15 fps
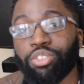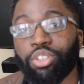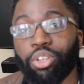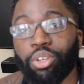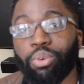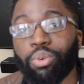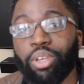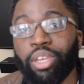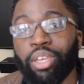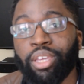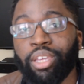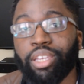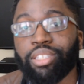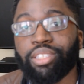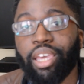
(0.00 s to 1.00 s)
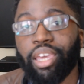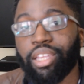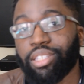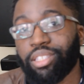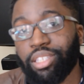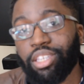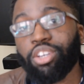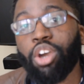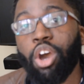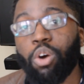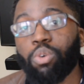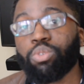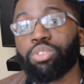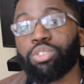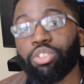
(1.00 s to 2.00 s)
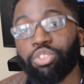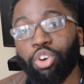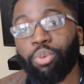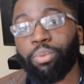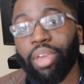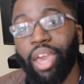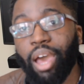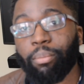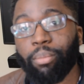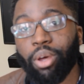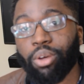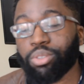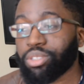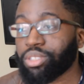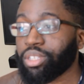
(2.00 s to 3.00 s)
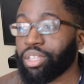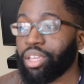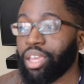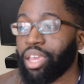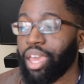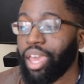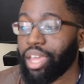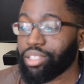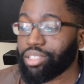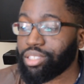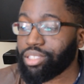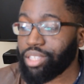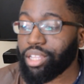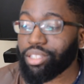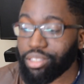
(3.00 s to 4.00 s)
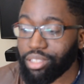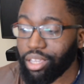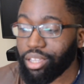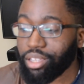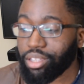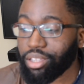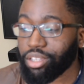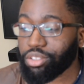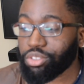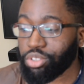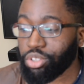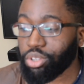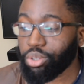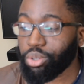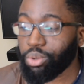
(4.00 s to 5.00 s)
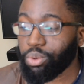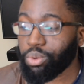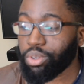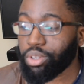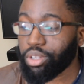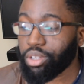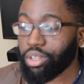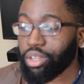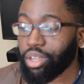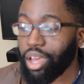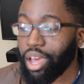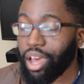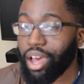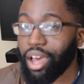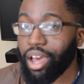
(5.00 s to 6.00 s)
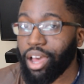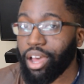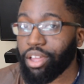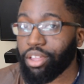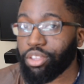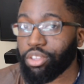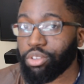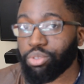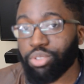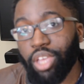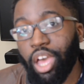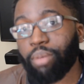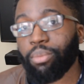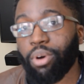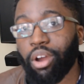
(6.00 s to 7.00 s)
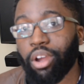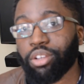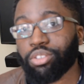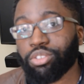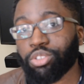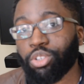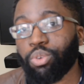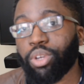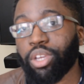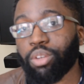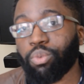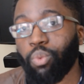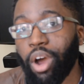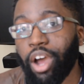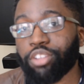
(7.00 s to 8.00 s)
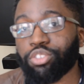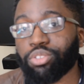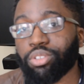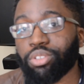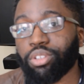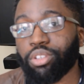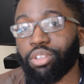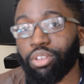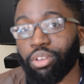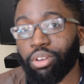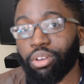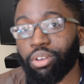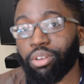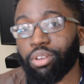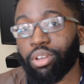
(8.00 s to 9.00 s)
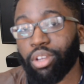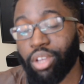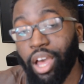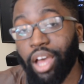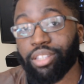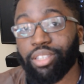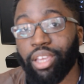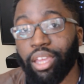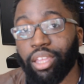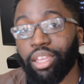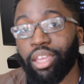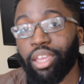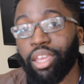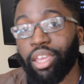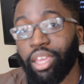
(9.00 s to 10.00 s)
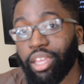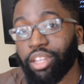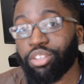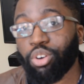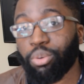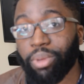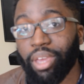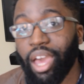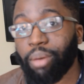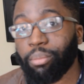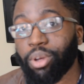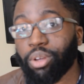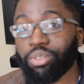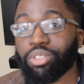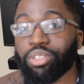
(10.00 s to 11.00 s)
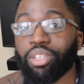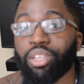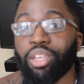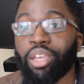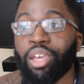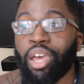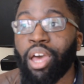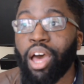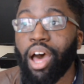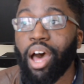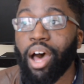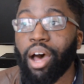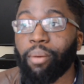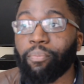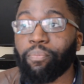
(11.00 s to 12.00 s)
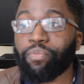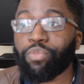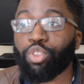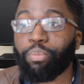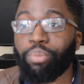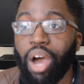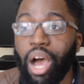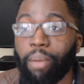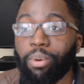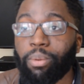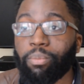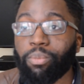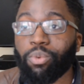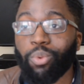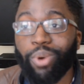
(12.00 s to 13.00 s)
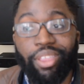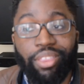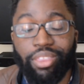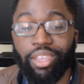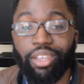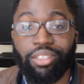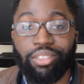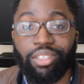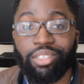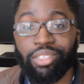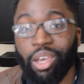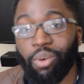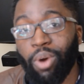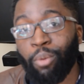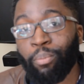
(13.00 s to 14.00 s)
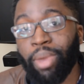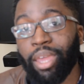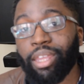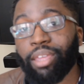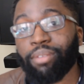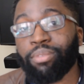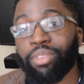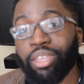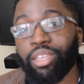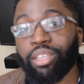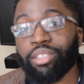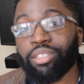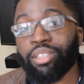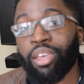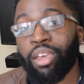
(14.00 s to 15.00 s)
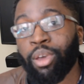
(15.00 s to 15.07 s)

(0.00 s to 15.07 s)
do is that it decodes Dolby Atmos and sends it to your soundbar so you can watch your content in Dolby Atmos. The problem with this is that while many of these